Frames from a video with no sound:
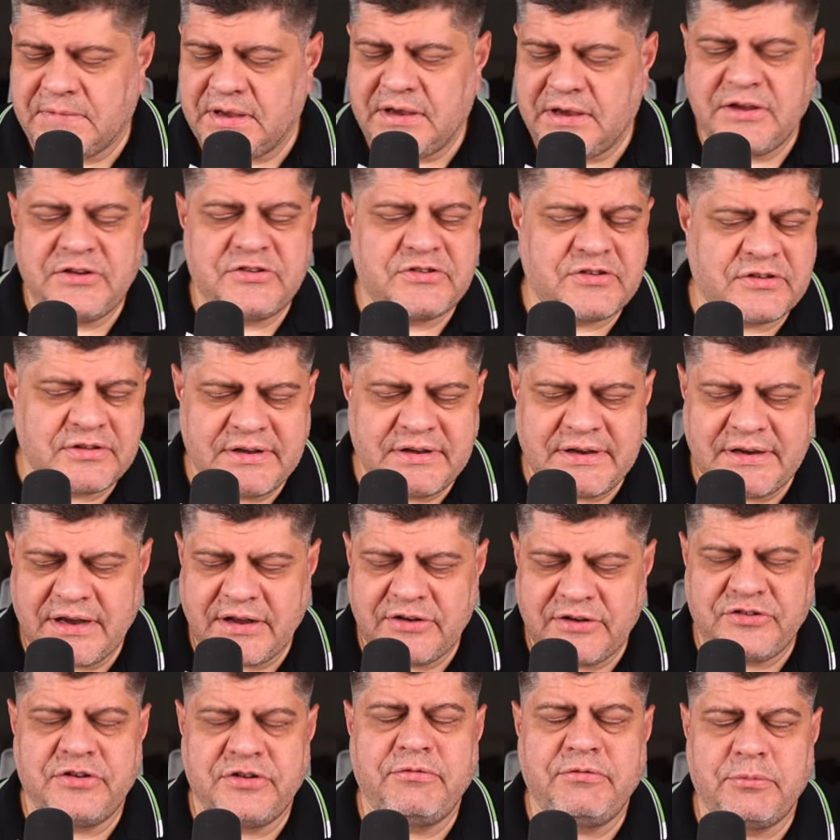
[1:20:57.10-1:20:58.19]
easily
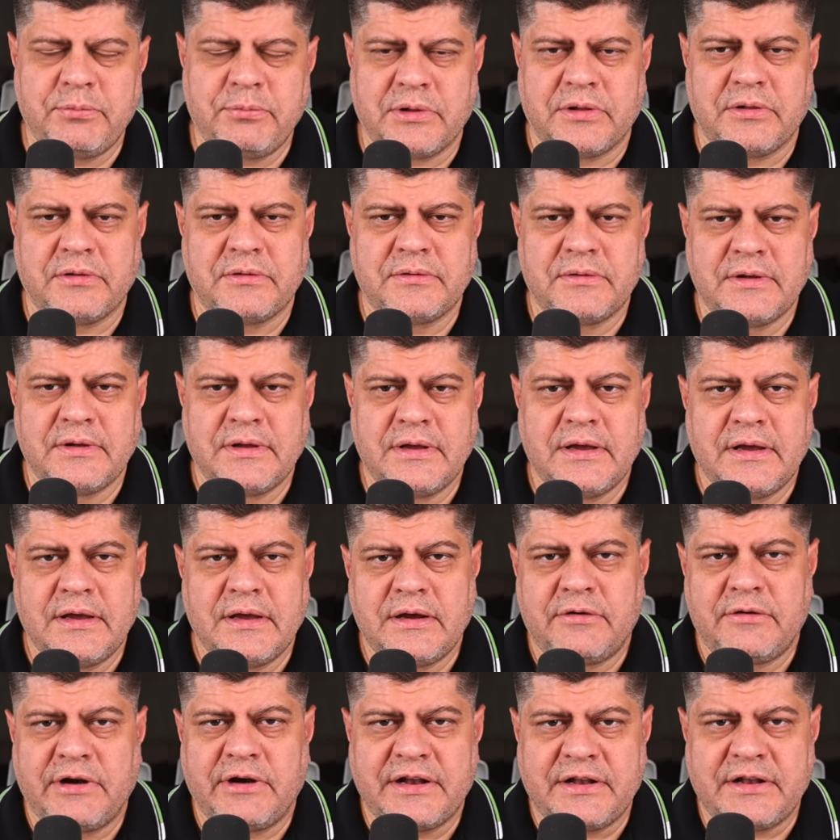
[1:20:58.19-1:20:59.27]
achievable.
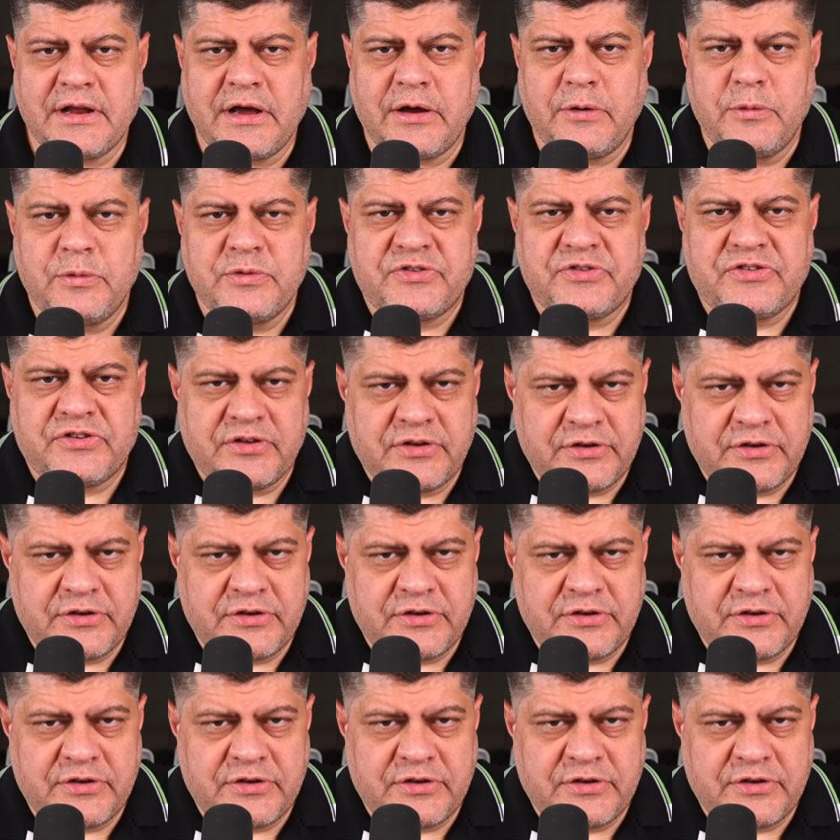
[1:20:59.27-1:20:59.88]
Right now it's